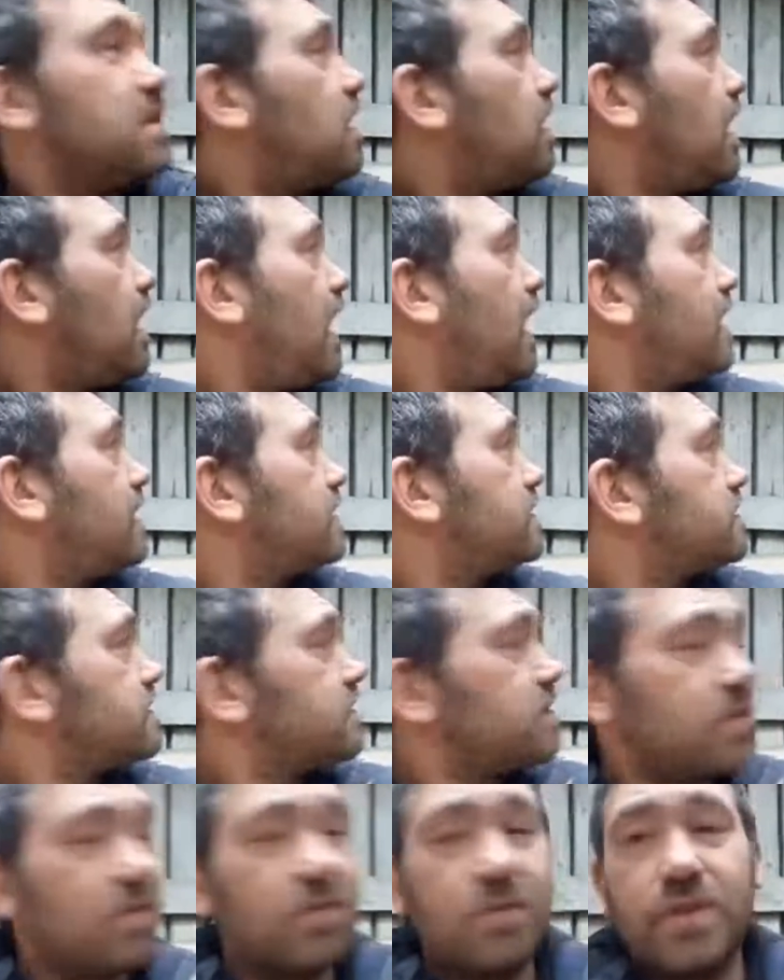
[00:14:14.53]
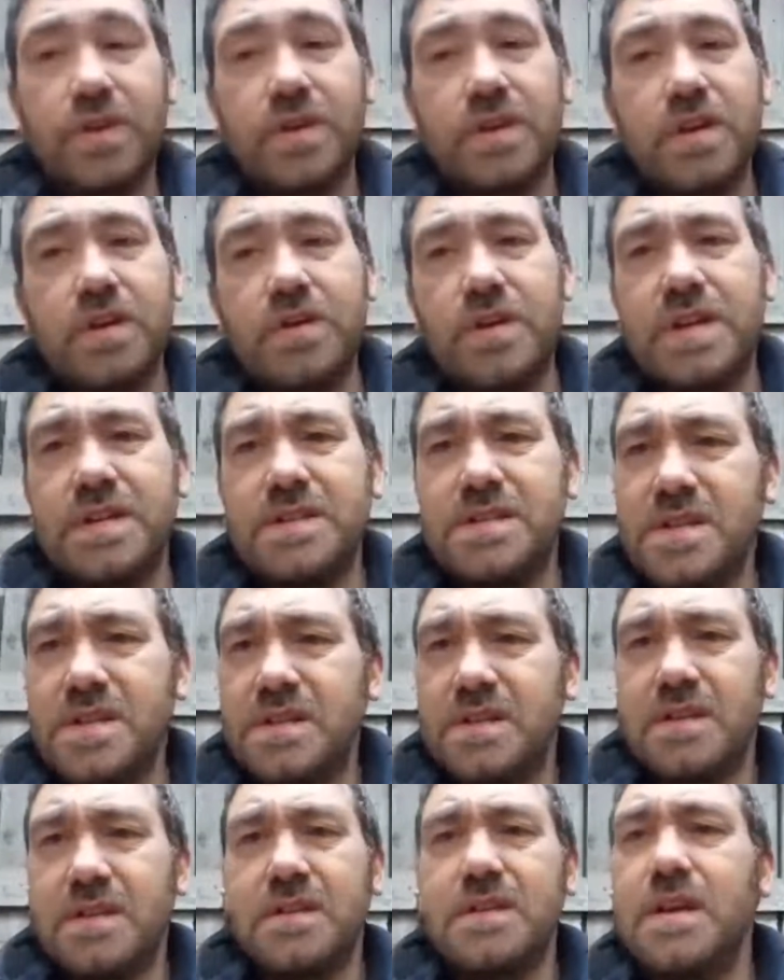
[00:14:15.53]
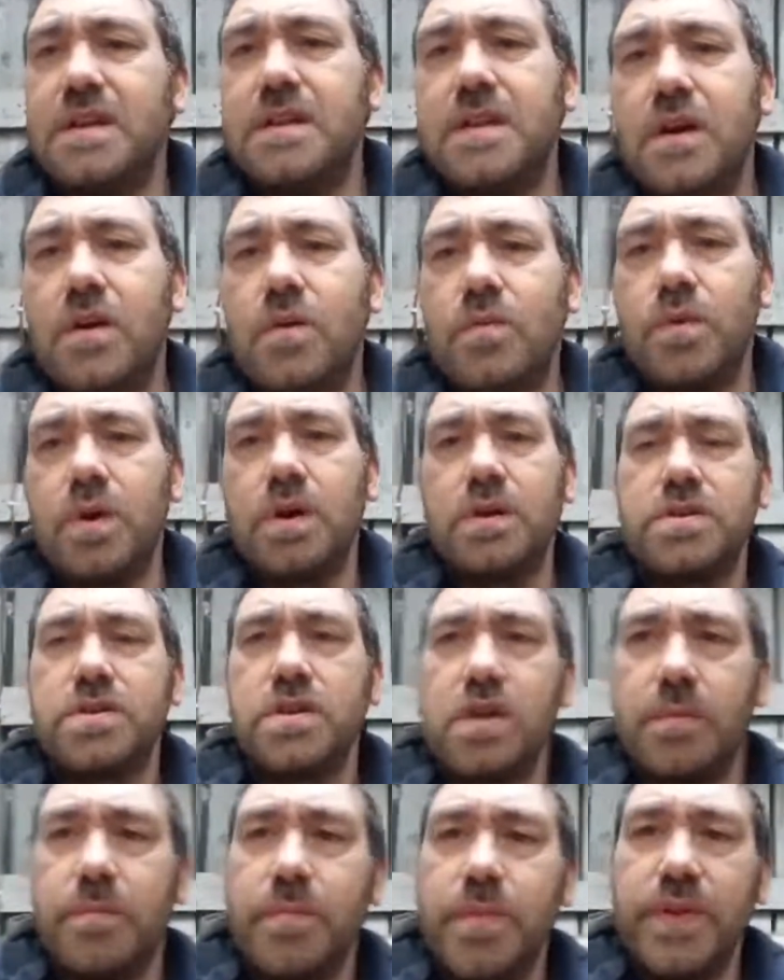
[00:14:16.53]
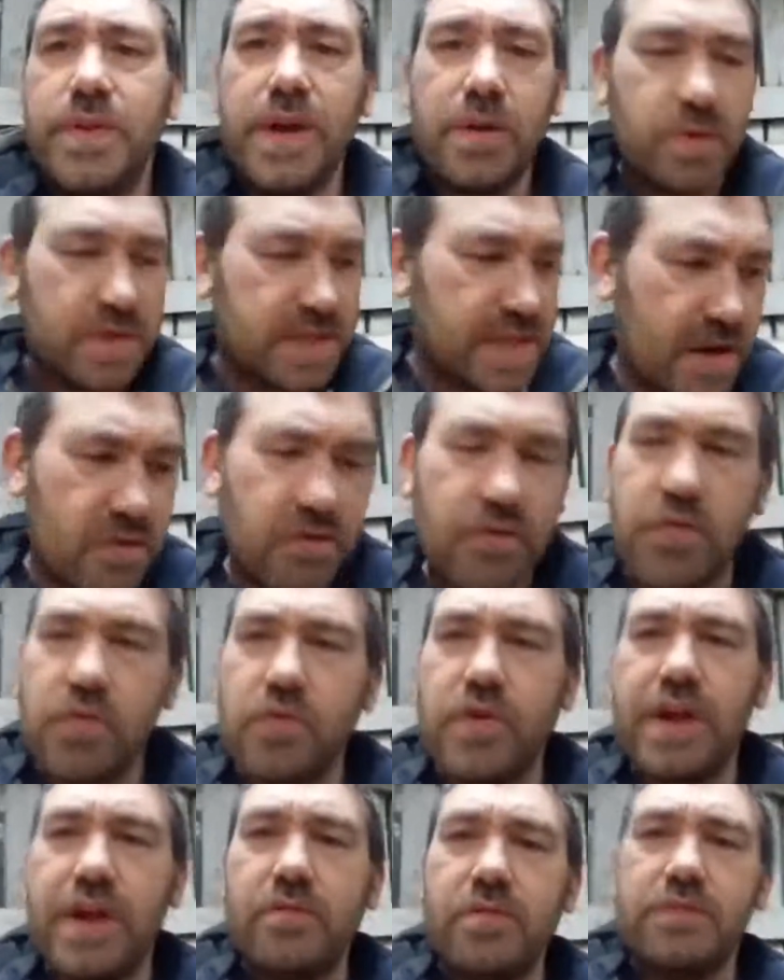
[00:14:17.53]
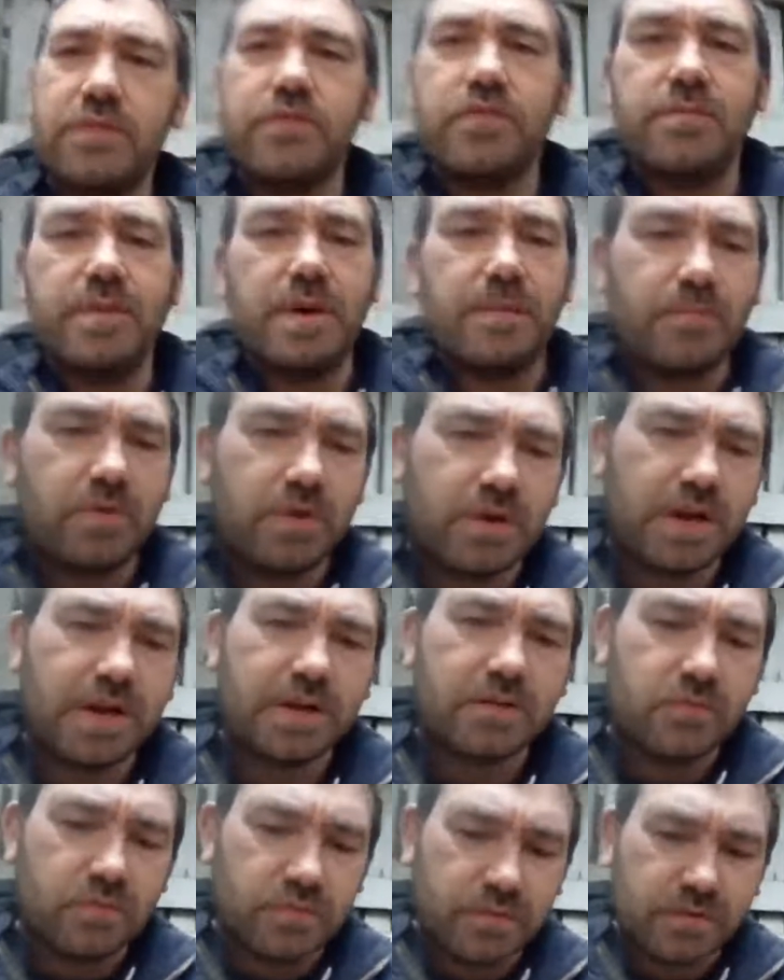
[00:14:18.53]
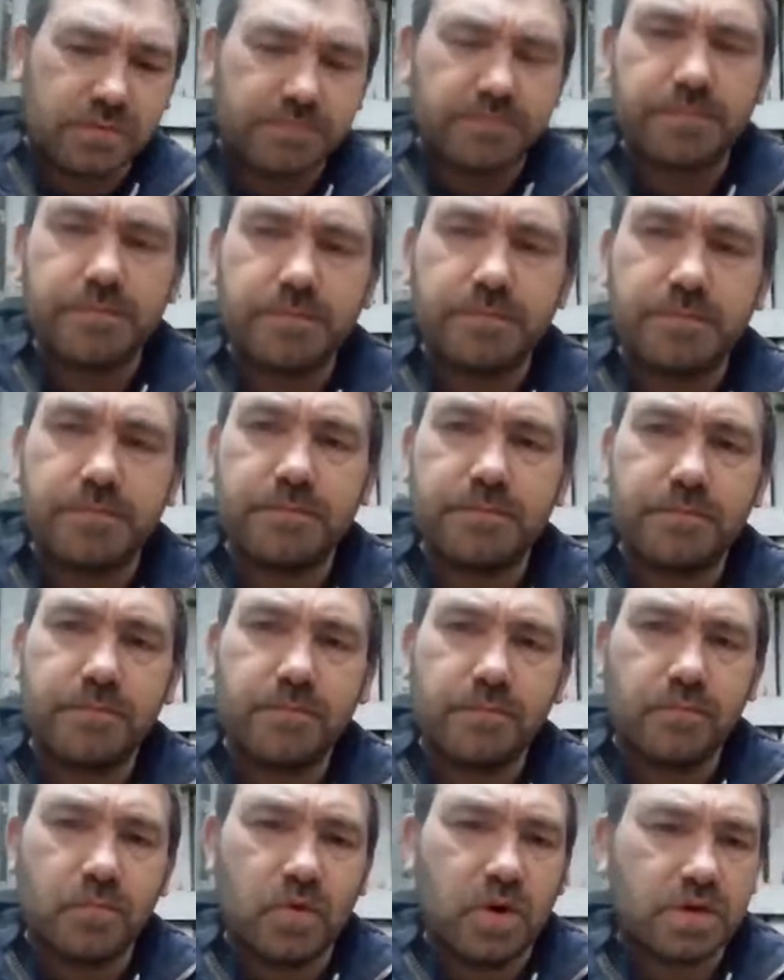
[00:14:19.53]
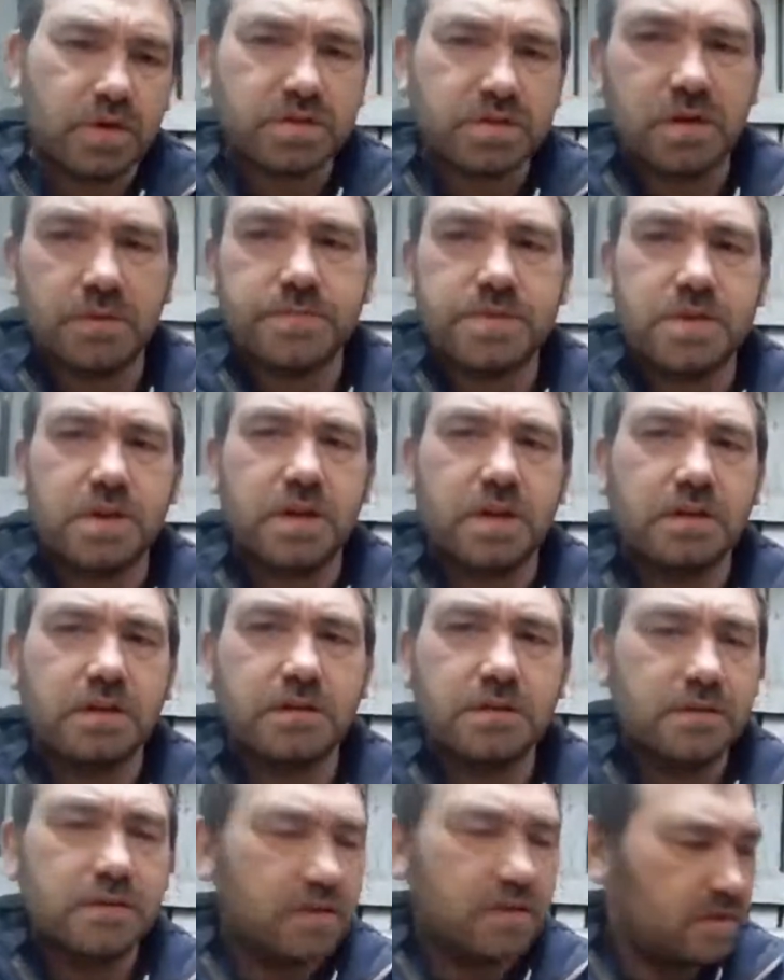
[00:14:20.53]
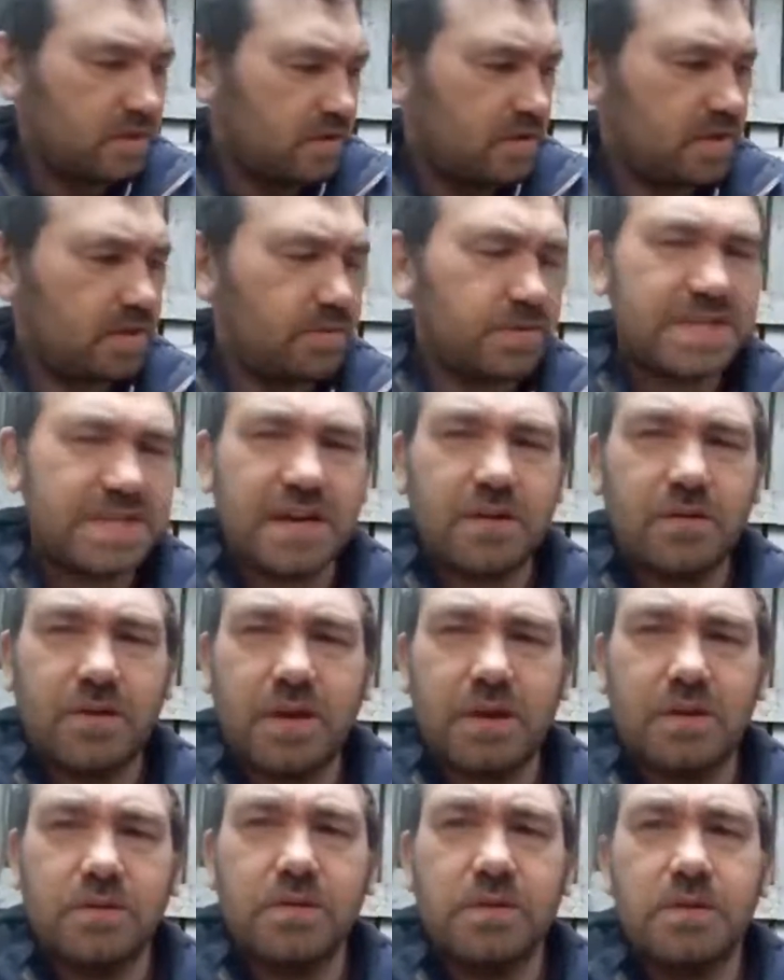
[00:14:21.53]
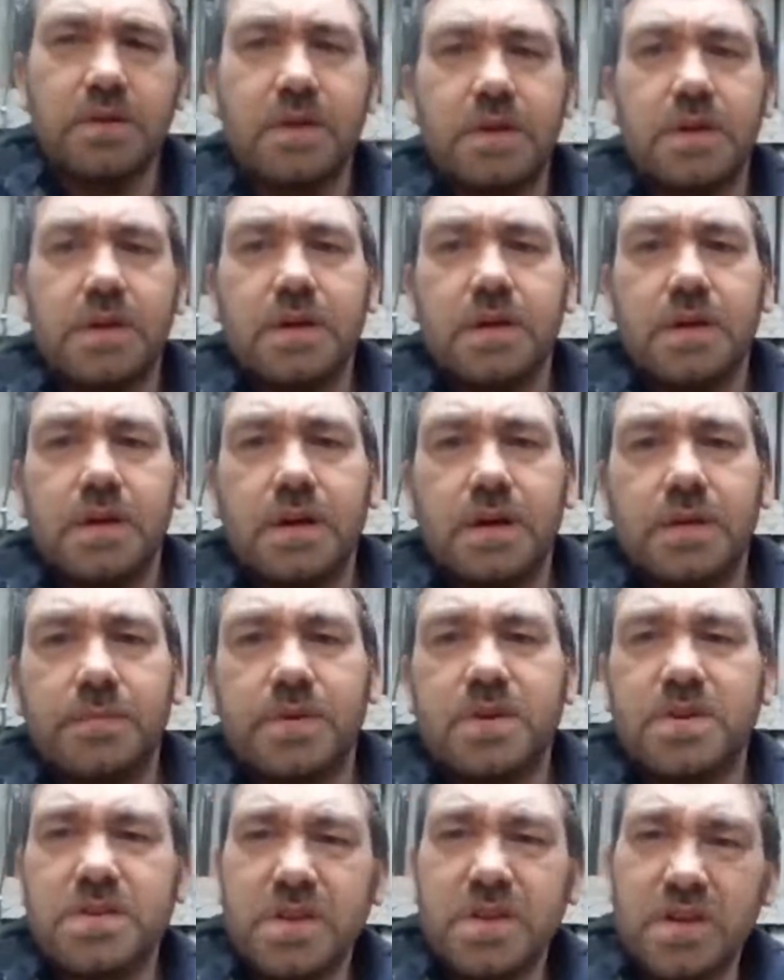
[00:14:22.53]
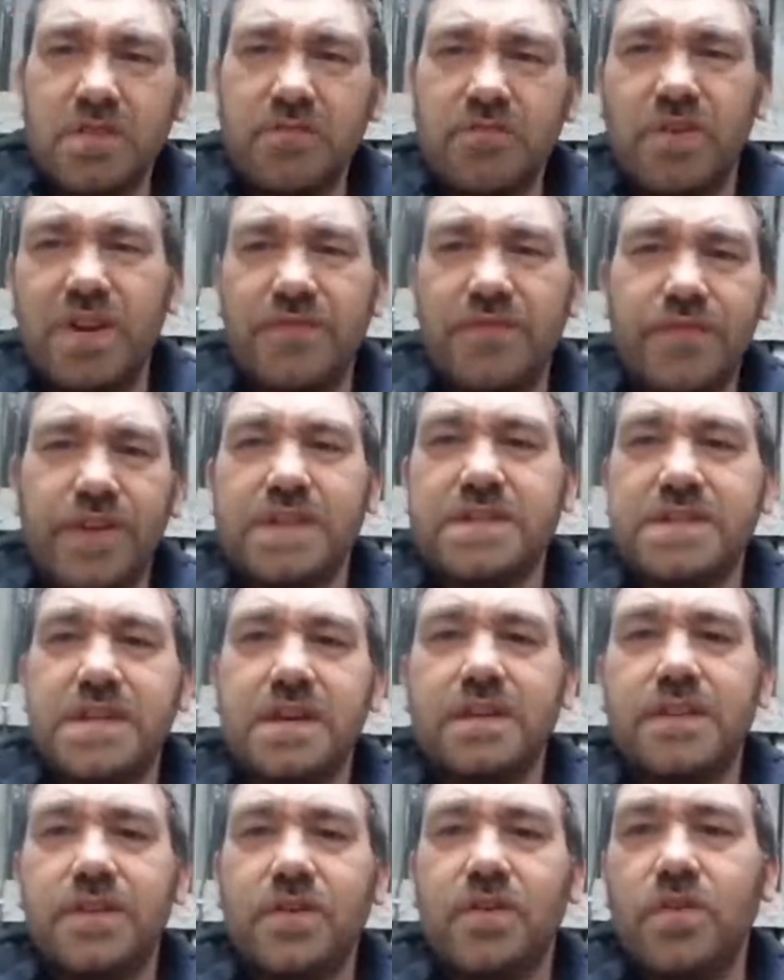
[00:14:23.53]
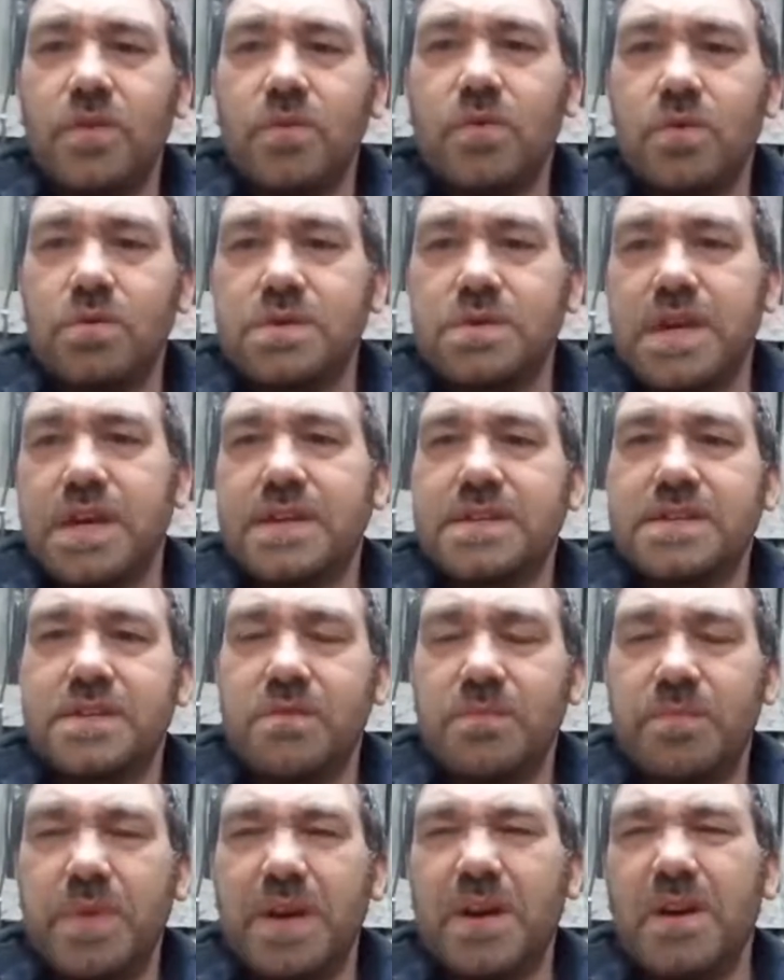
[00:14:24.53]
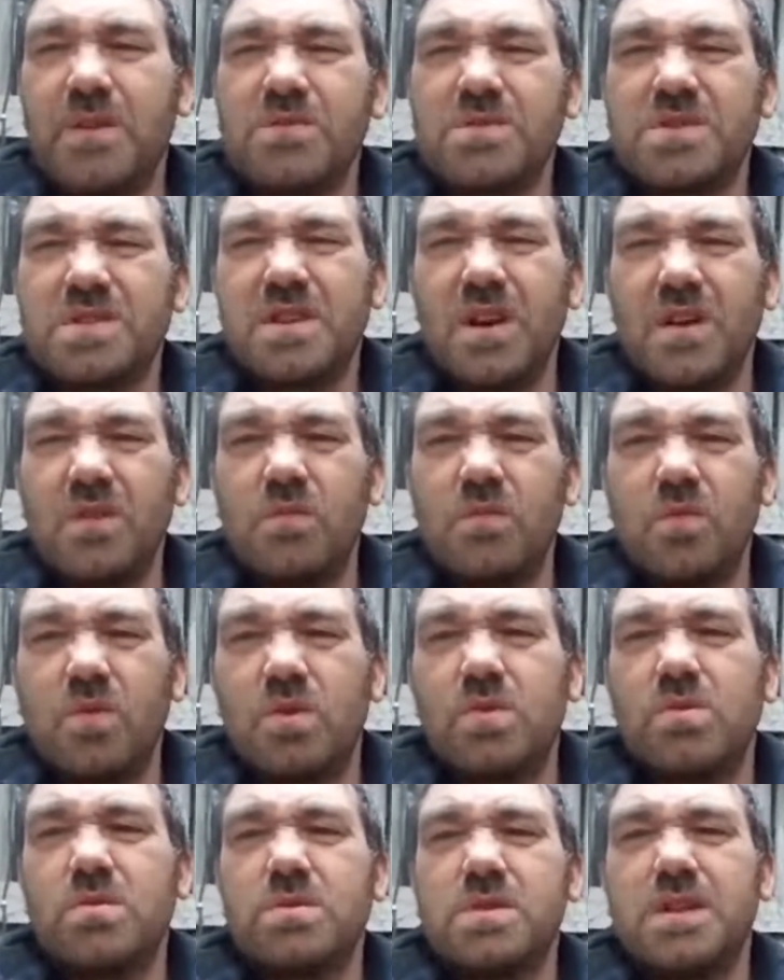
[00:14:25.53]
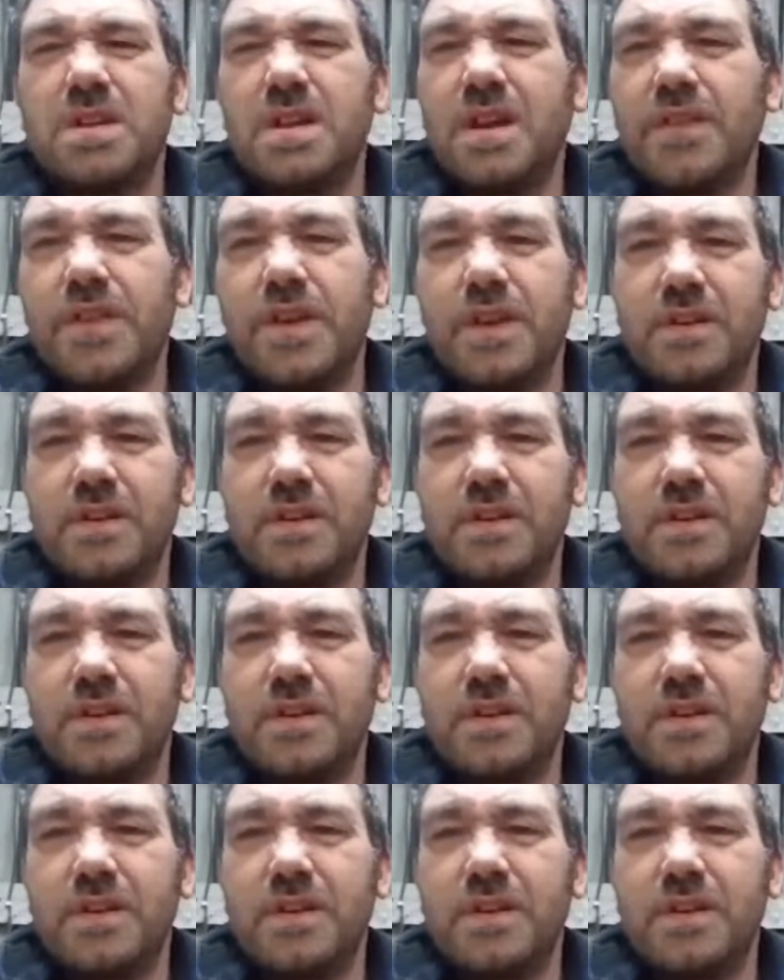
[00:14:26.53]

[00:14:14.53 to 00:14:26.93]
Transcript: had all the units in the old workshop, but they were down on the ground, if you remember, and I had all the worktops on it, and they were down low because I couldn't really fix anything on the walls there because they were big old stone walls, and